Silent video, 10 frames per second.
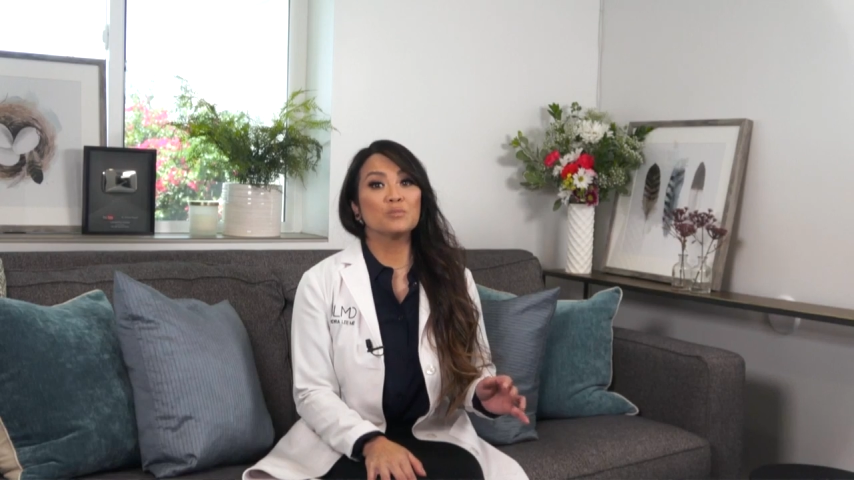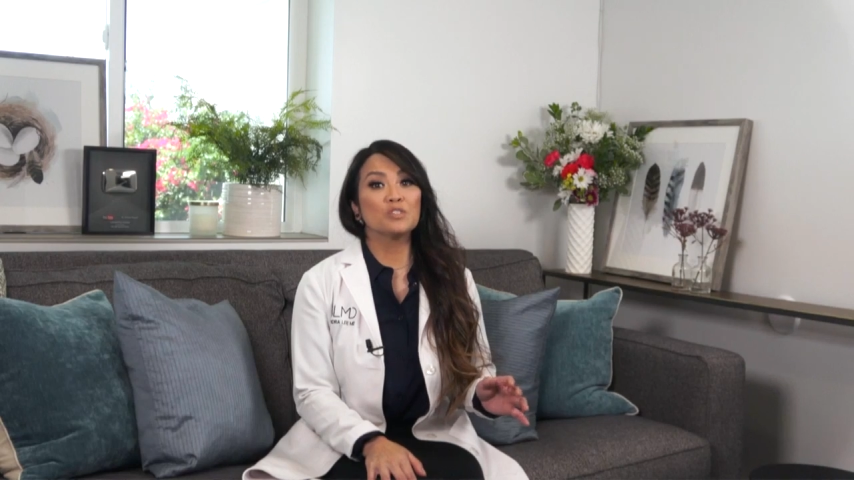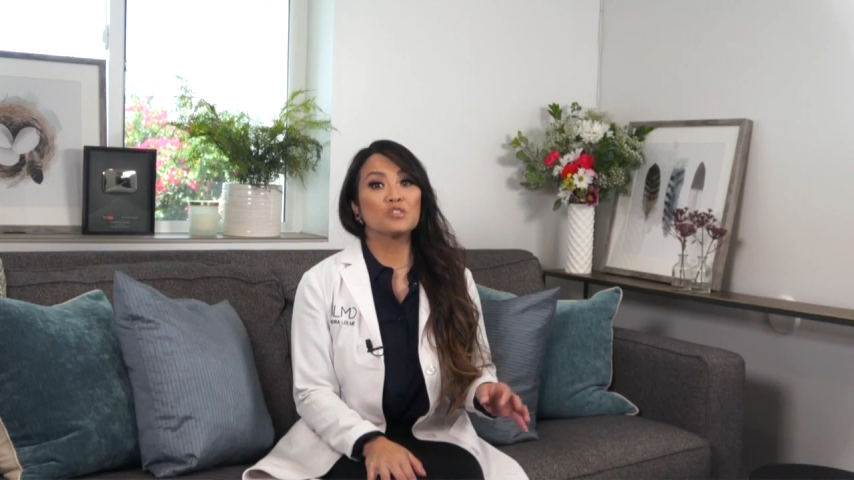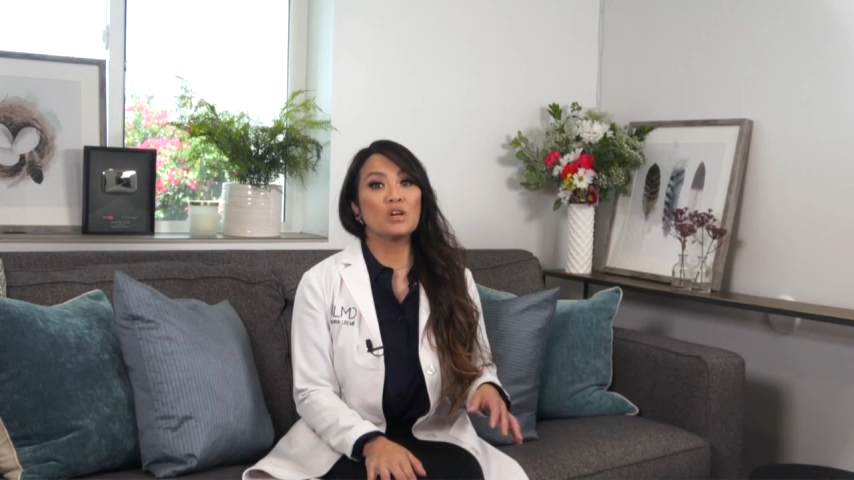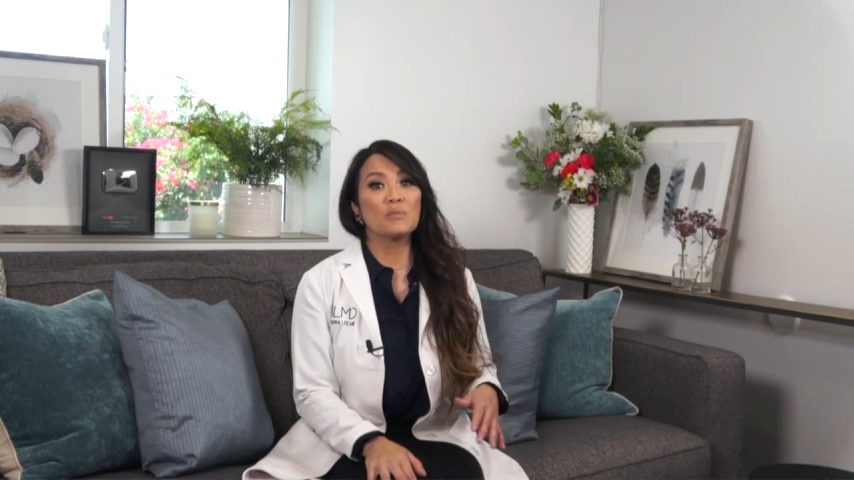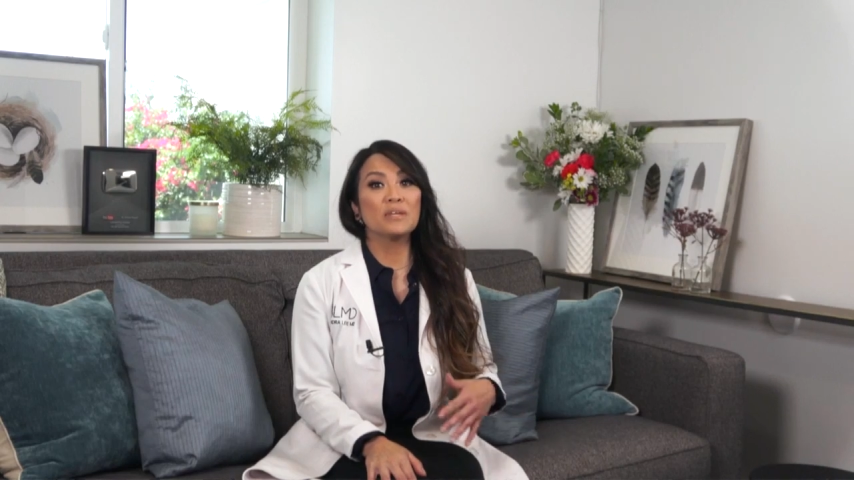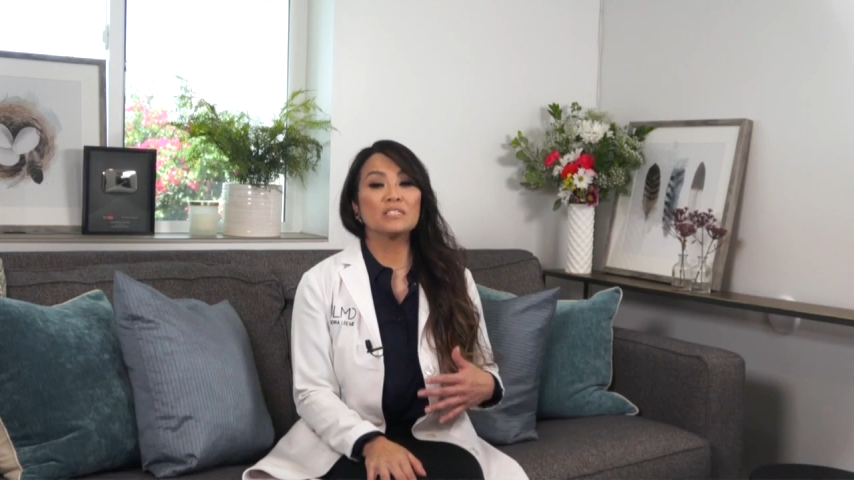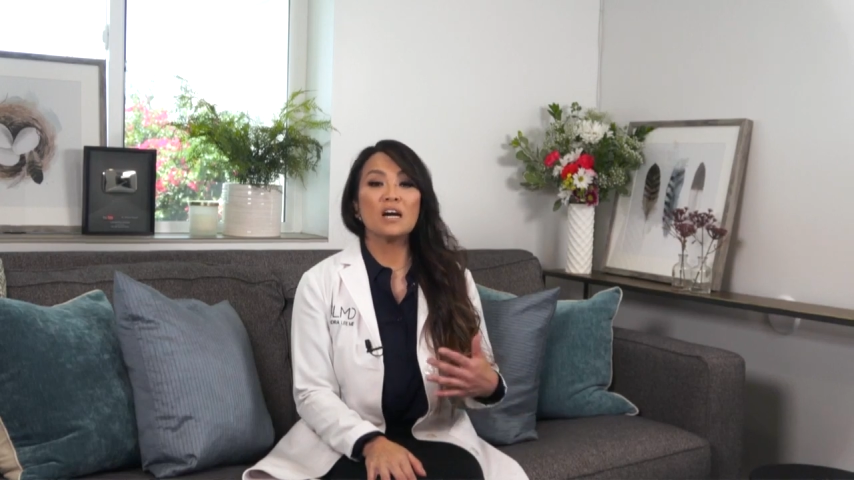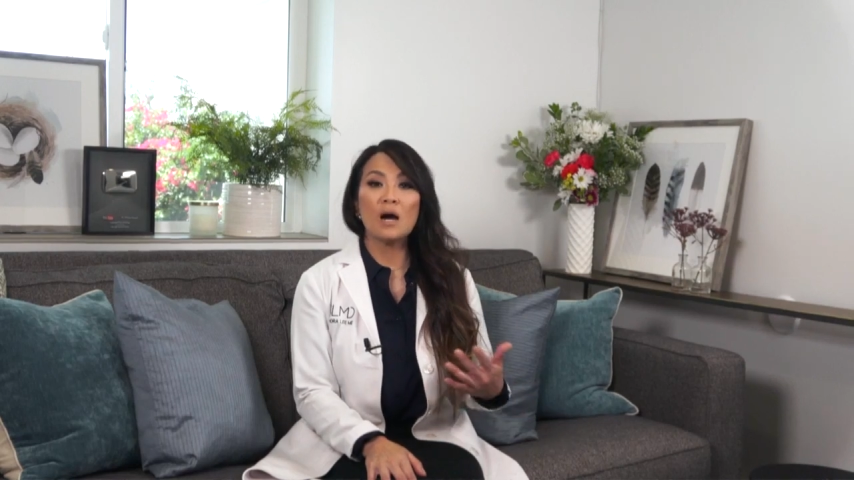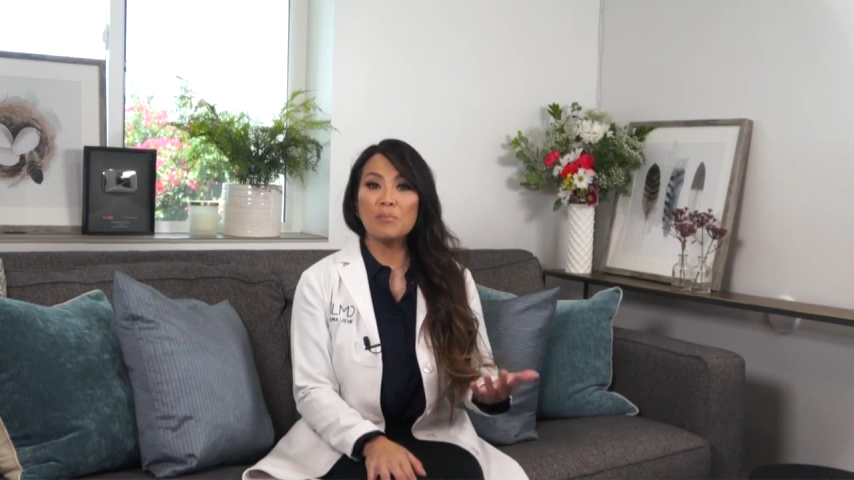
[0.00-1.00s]
prescribing
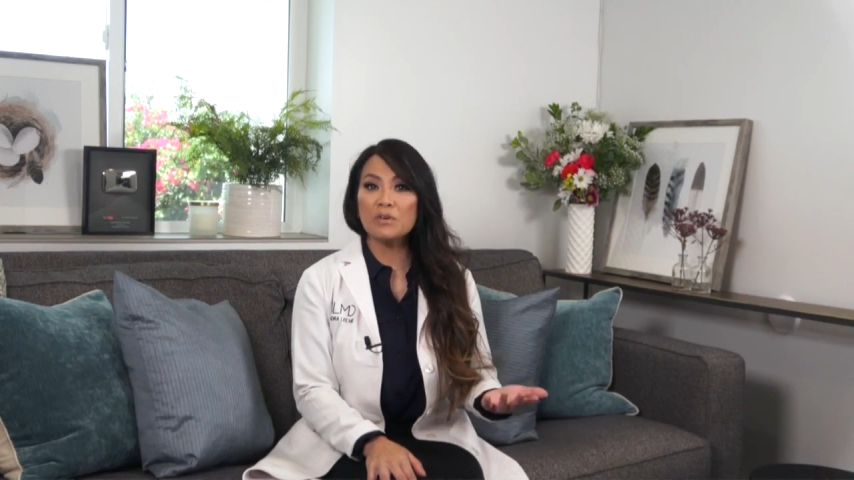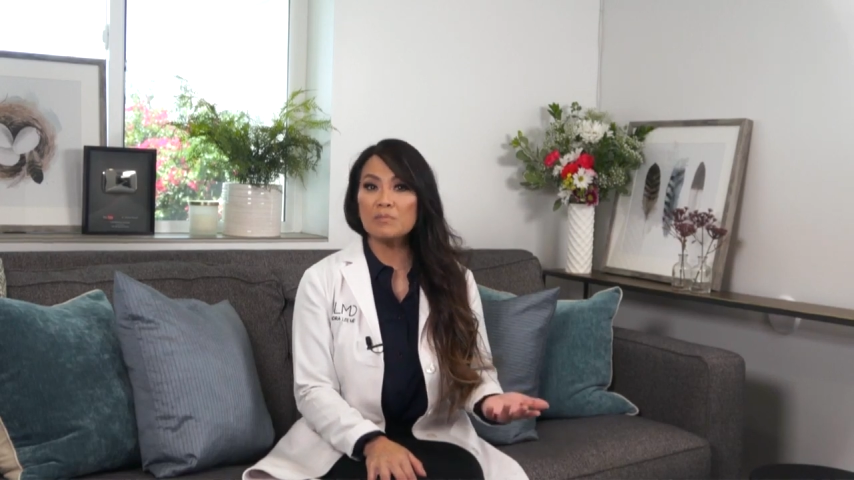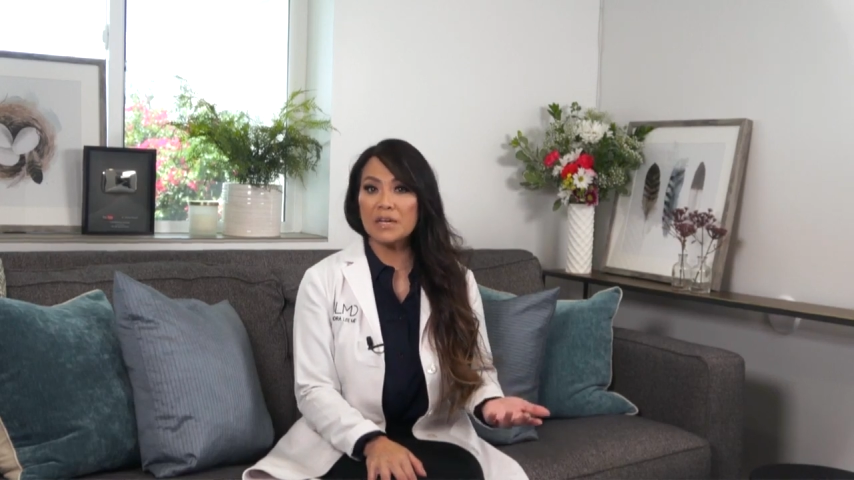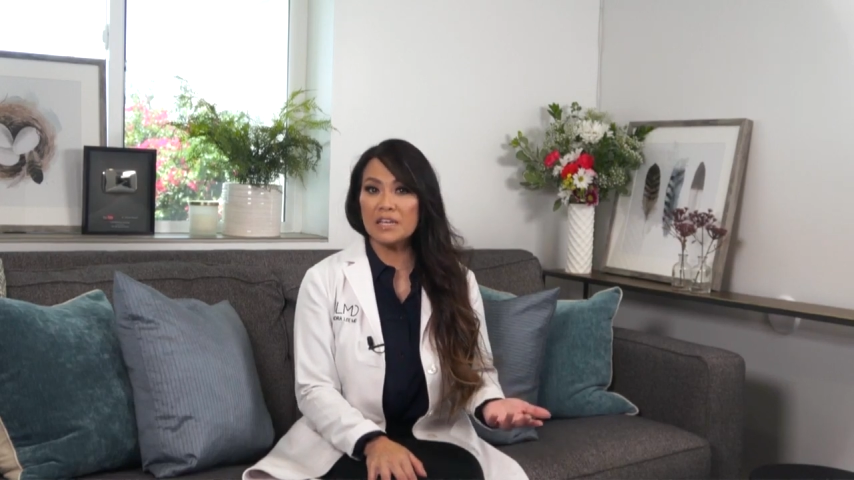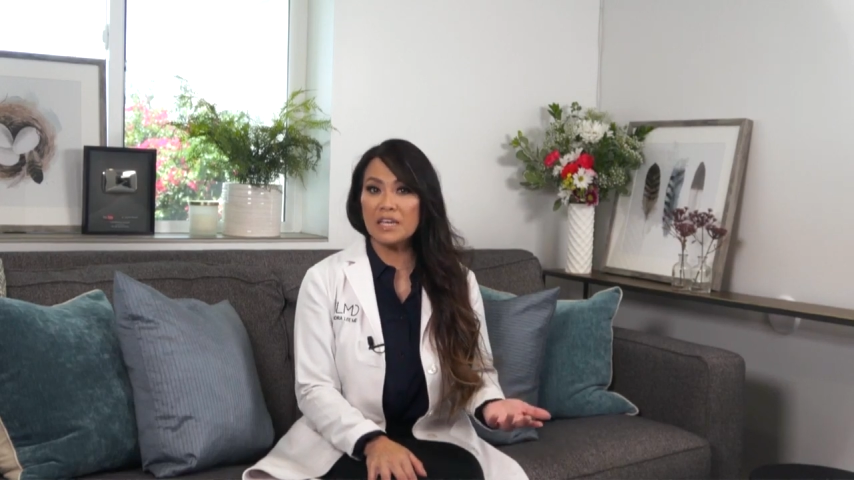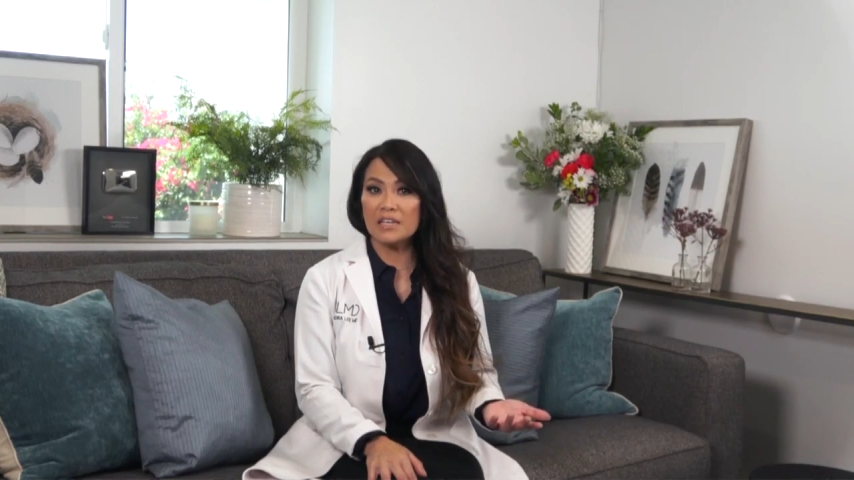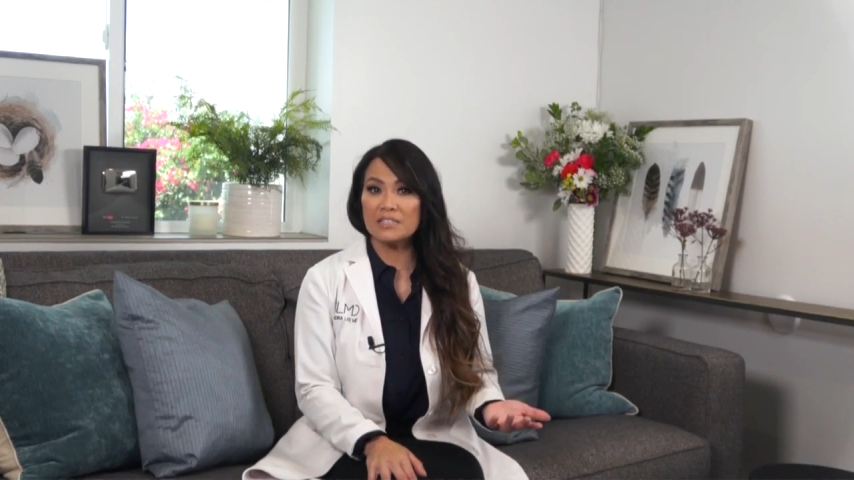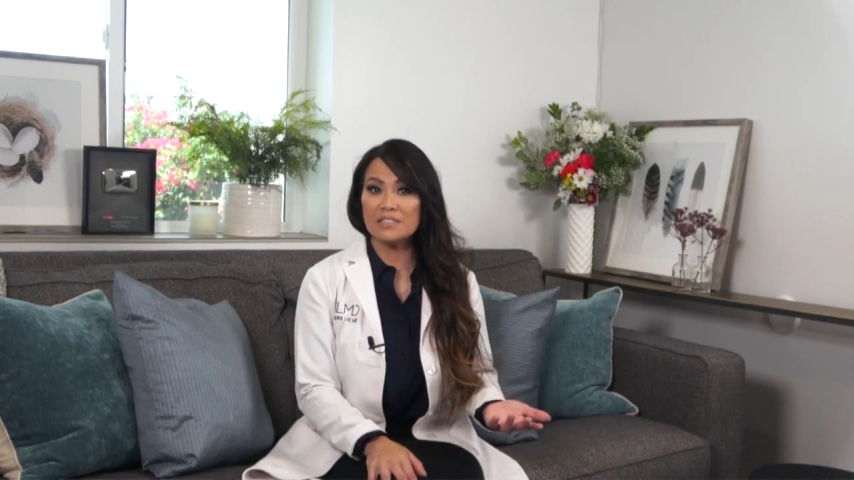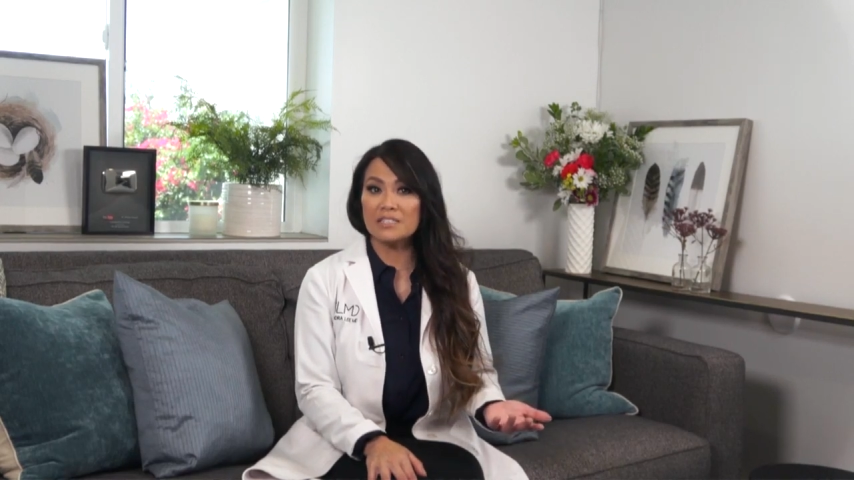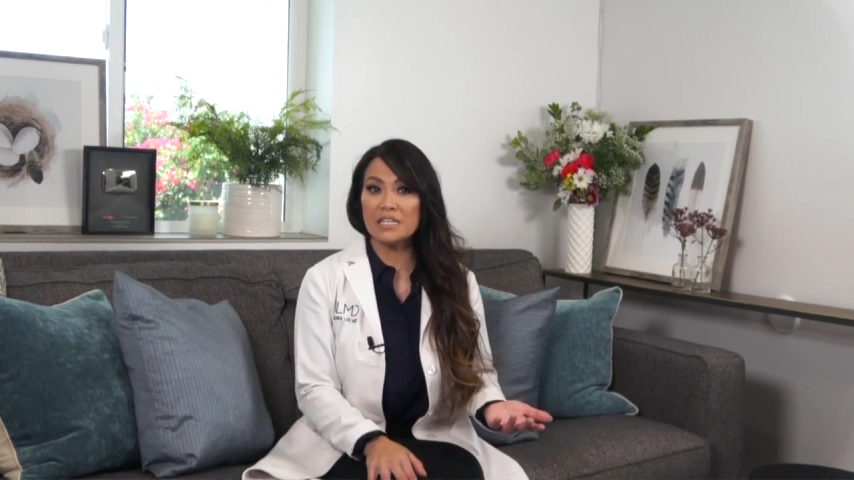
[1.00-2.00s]
topical medications